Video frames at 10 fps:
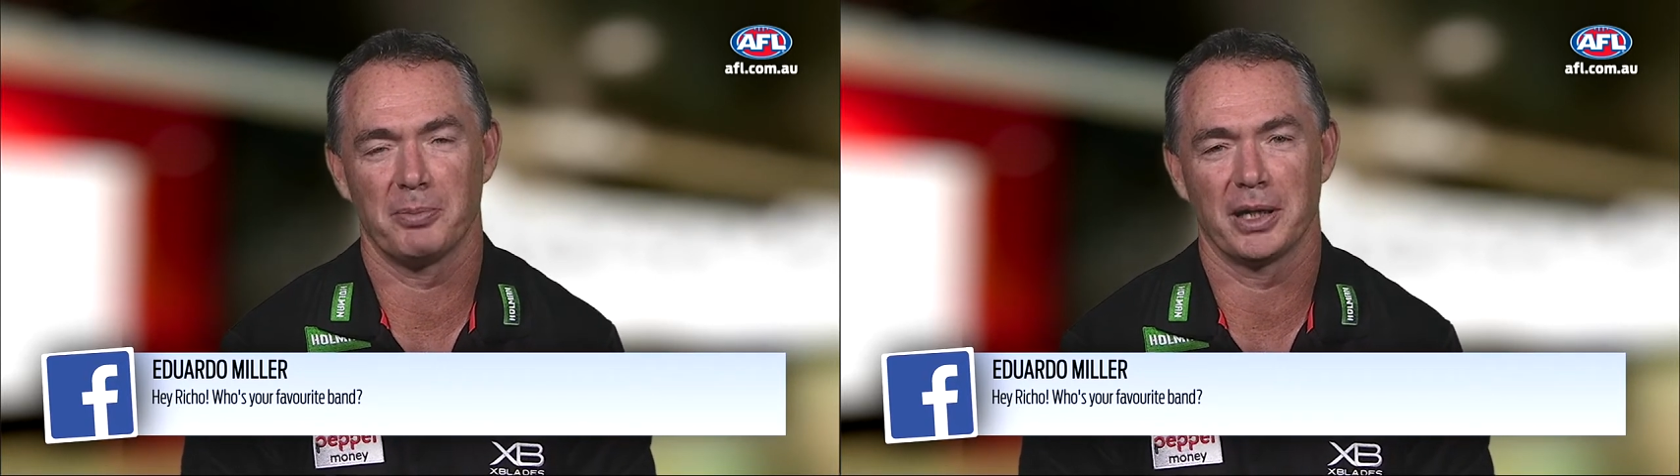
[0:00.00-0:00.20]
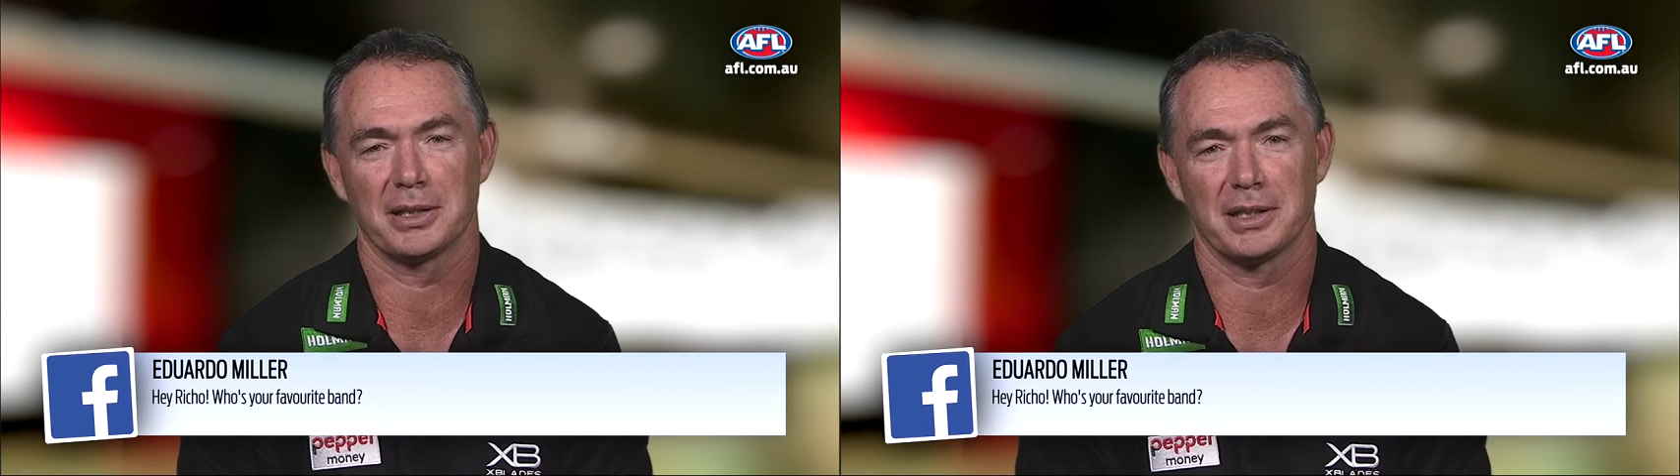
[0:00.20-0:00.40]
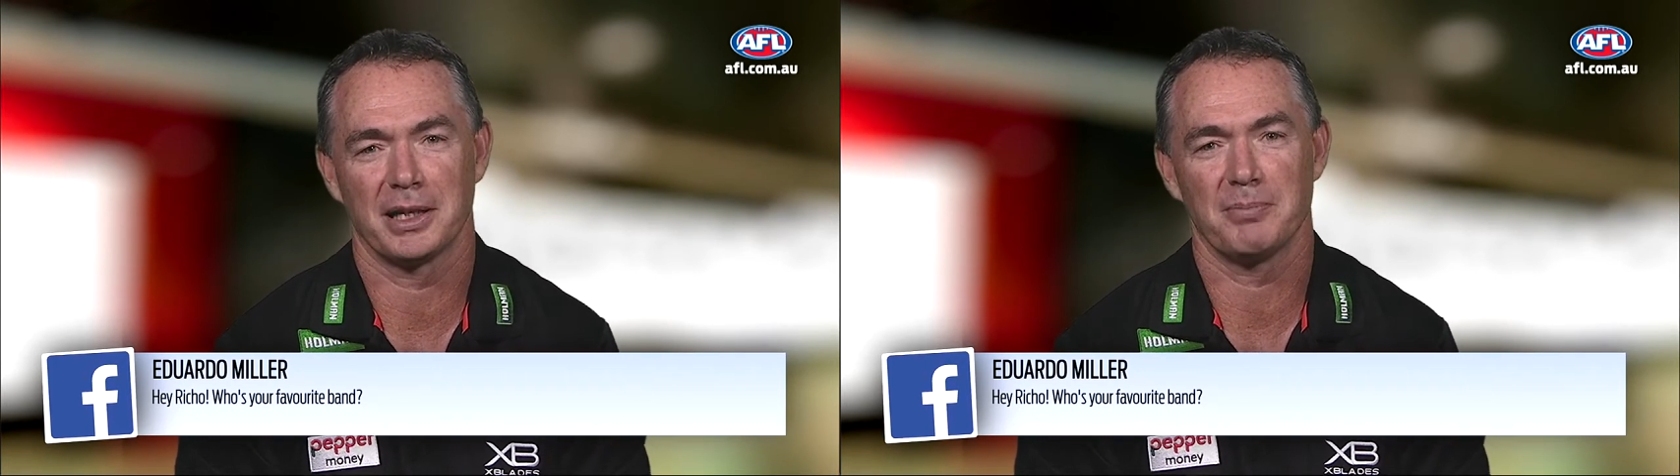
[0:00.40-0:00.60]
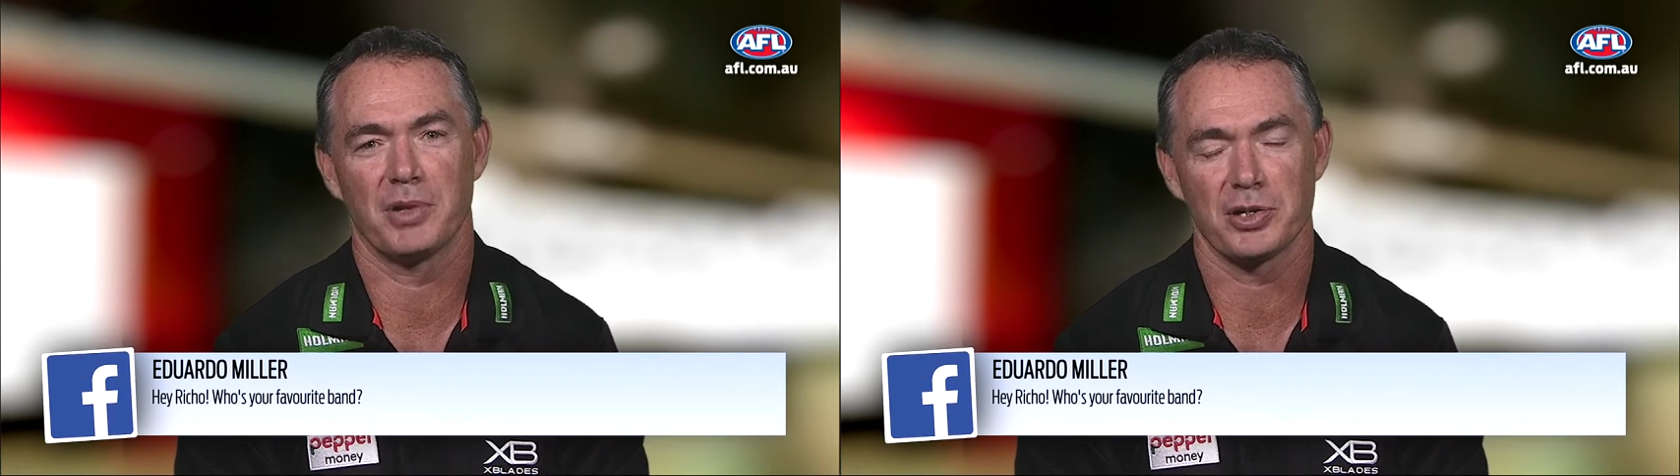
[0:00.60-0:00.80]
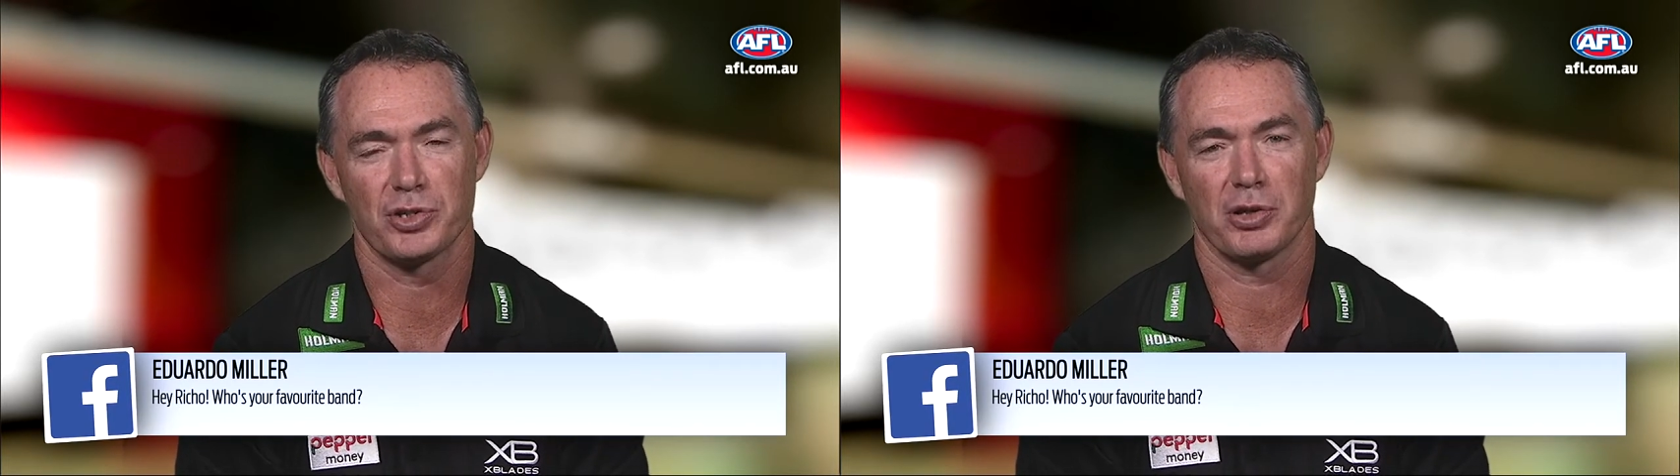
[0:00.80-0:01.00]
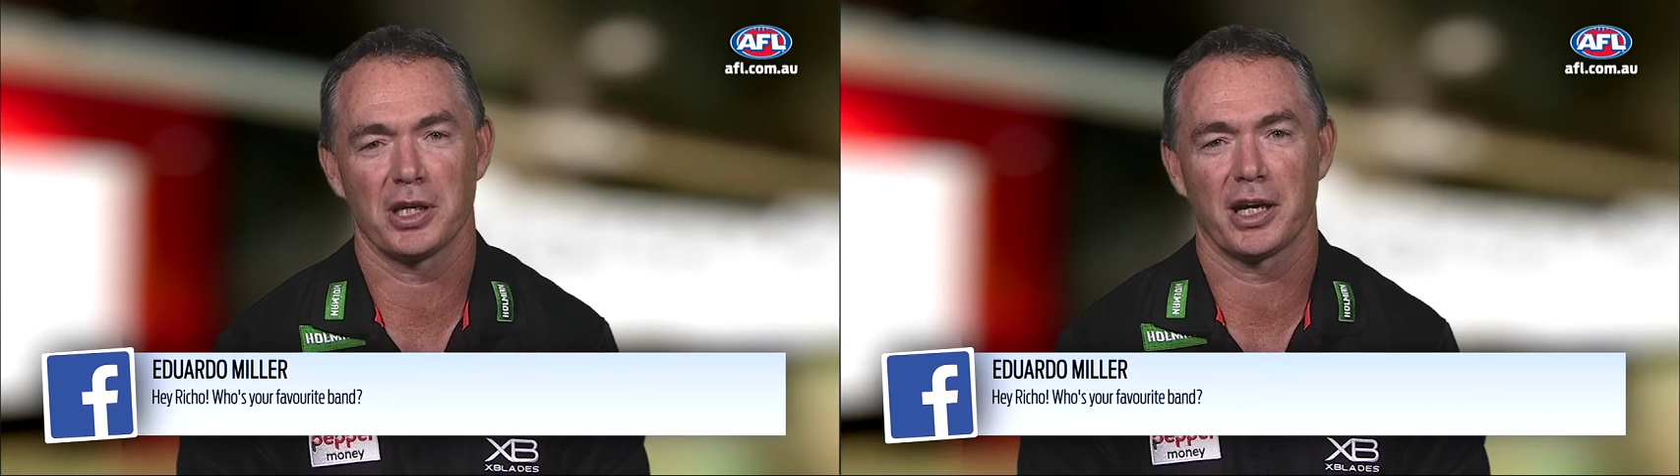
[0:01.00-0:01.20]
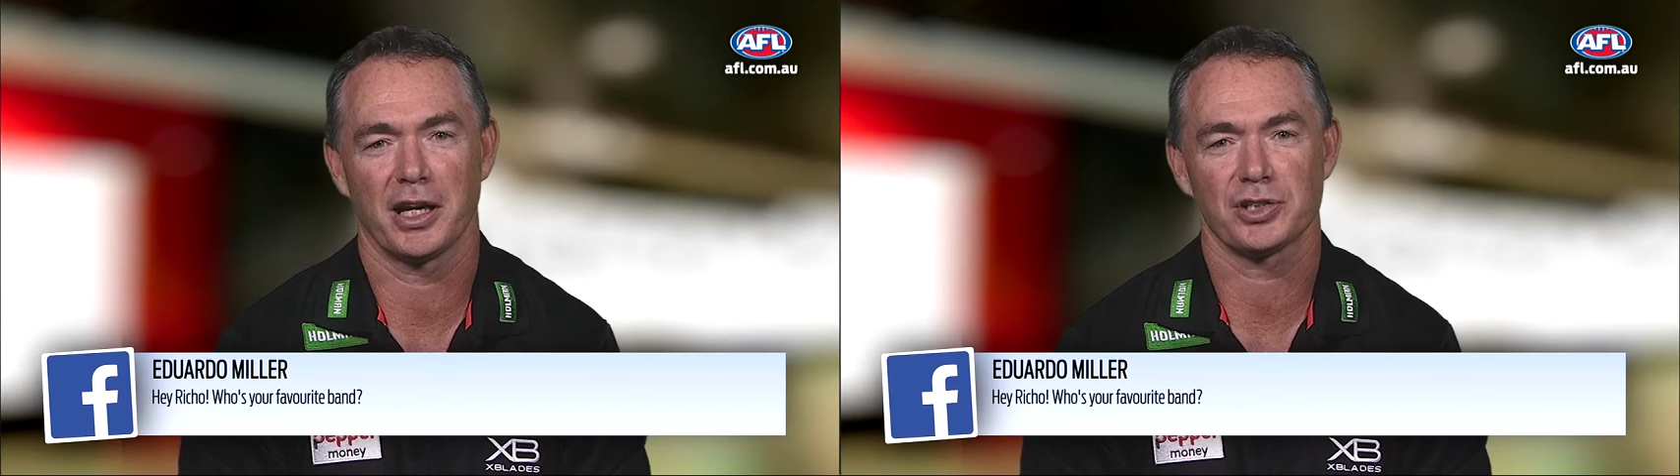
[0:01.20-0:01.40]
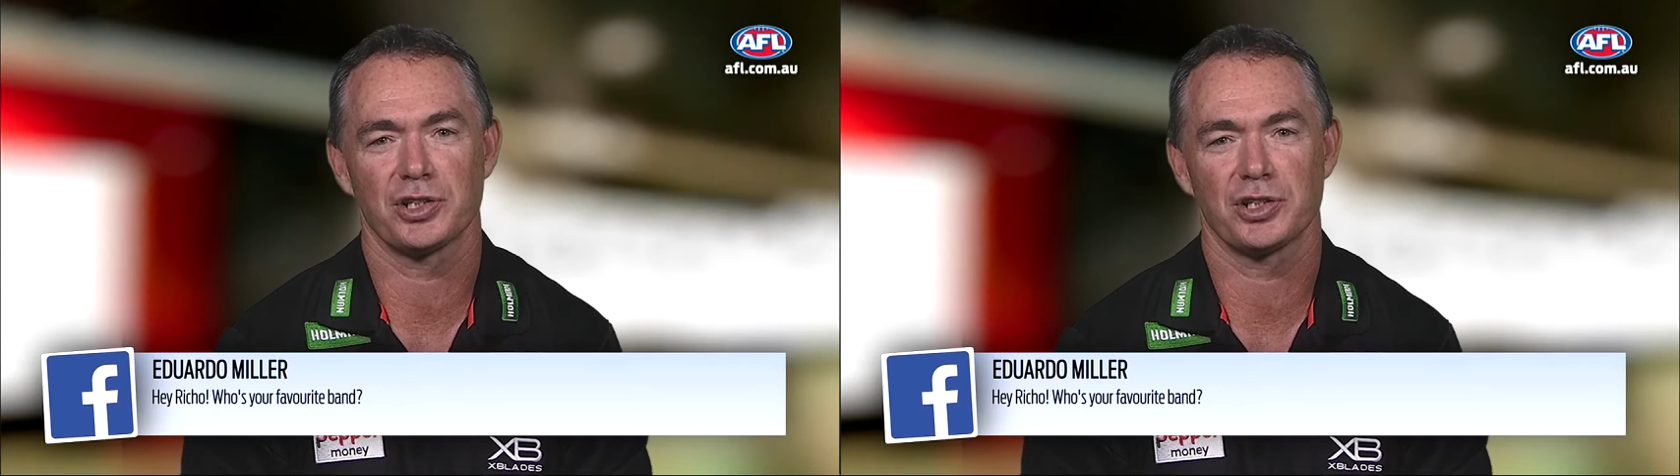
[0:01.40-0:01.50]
but um, no, Johnny Cash